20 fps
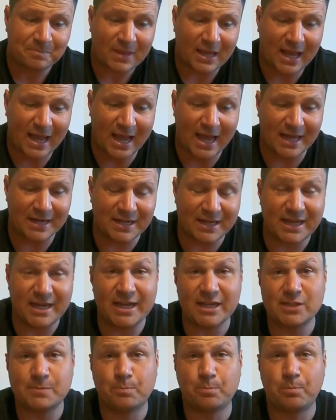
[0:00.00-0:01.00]
And it
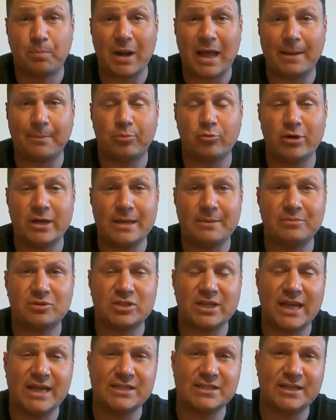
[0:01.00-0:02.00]
is black bream
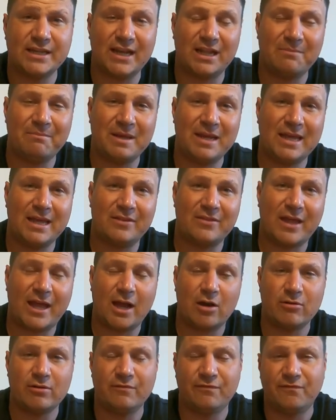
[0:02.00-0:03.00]
season at the minute. They
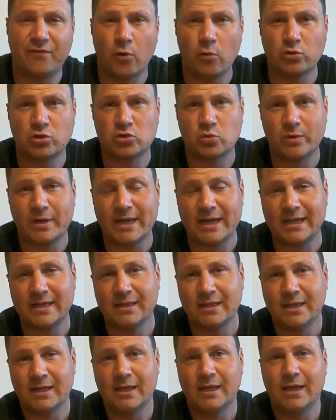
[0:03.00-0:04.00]
are in full swing.